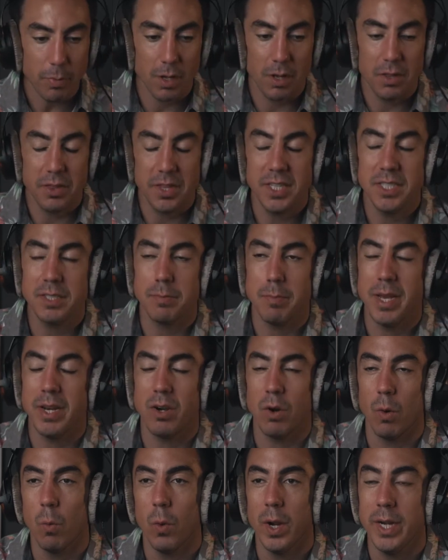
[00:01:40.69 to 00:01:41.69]
These men
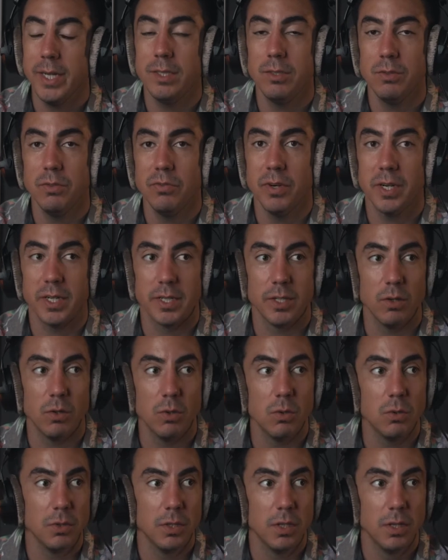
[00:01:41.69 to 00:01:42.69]
are way too fucking
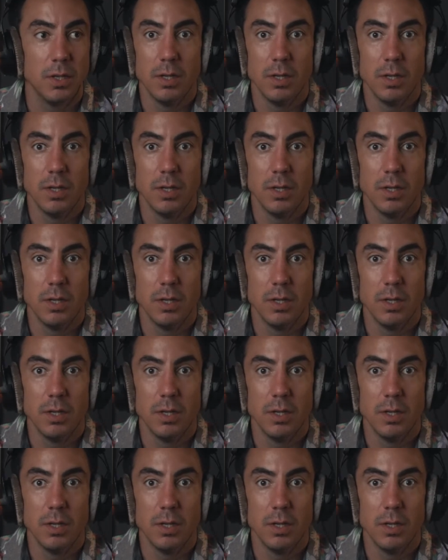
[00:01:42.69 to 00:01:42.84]
old